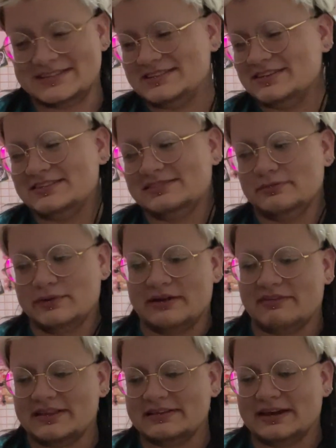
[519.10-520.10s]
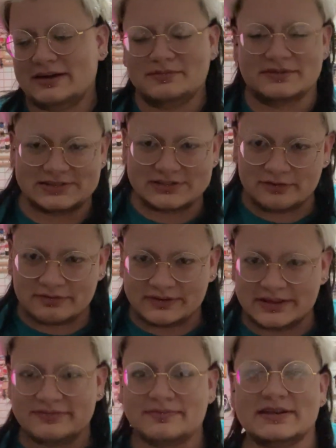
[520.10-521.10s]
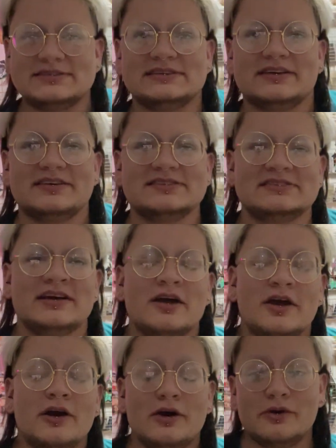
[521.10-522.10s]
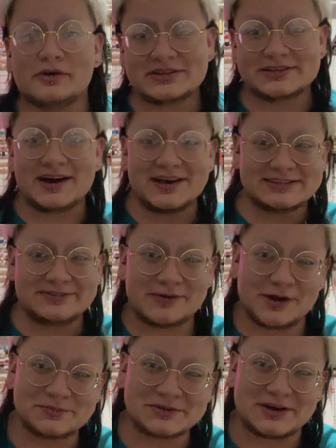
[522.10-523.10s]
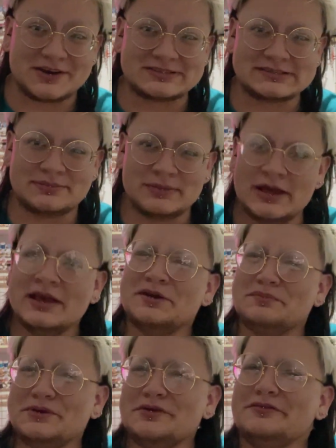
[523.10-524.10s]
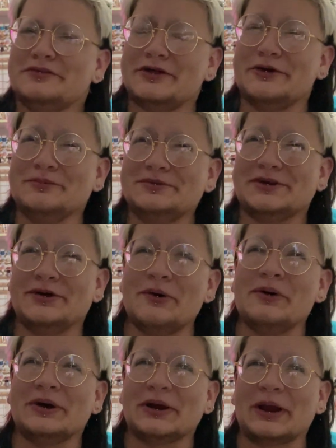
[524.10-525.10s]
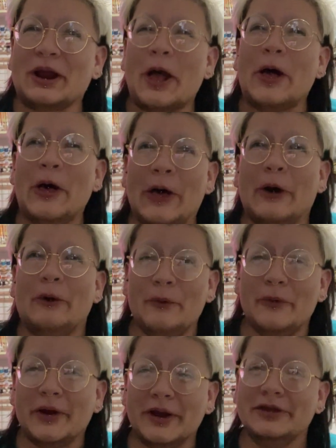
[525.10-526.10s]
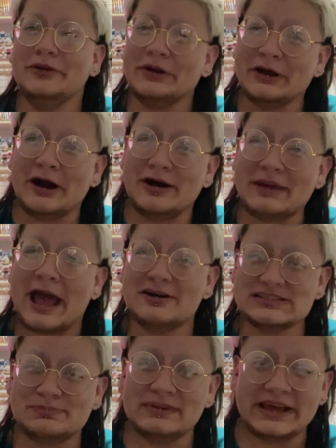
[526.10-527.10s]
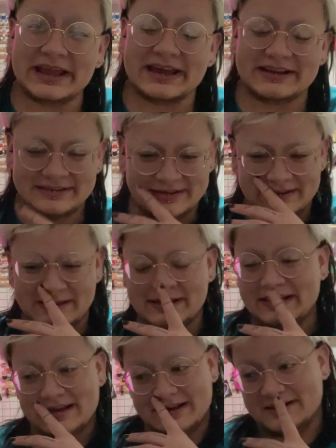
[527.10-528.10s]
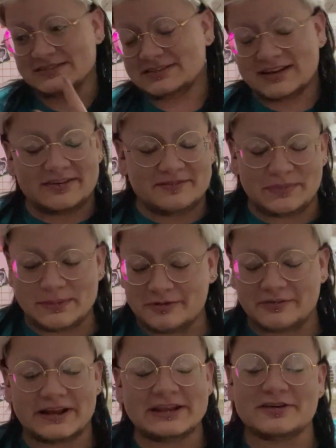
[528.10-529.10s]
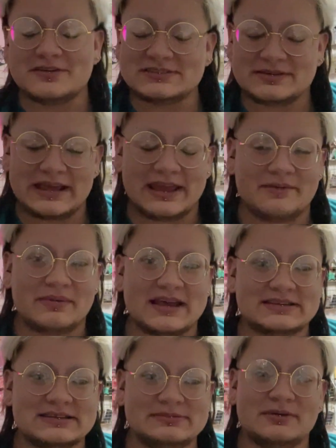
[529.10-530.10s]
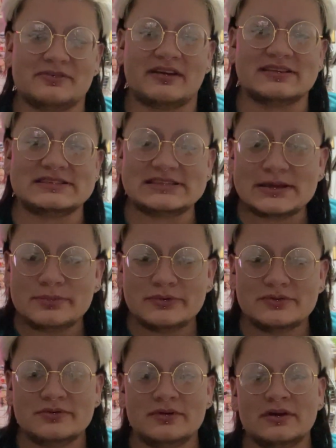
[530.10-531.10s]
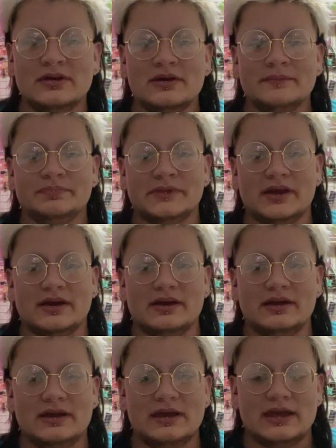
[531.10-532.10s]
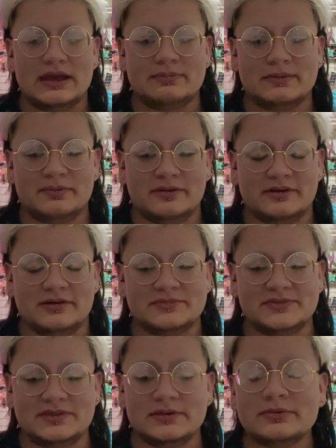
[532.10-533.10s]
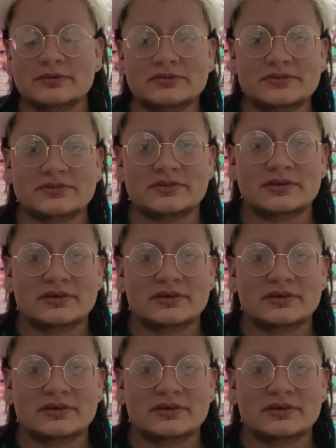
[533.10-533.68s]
this whatever, I think they call them the silverleaf monsteras, or as Costa Farms calls them, beautiful home decor, or you can call them house plant. I was looking, people were finding those in hanging baskets. People were finding cebu, Epiprinum cebus,